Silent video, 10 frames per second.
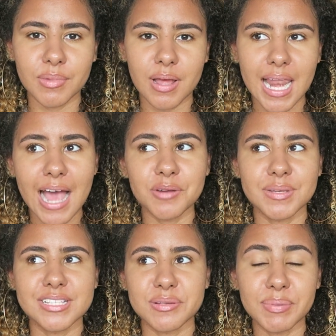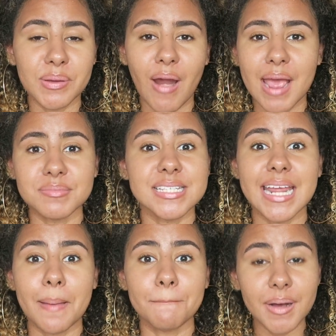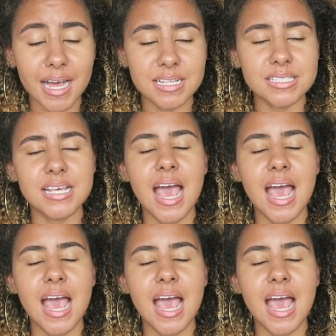allowed me to be where I am today, but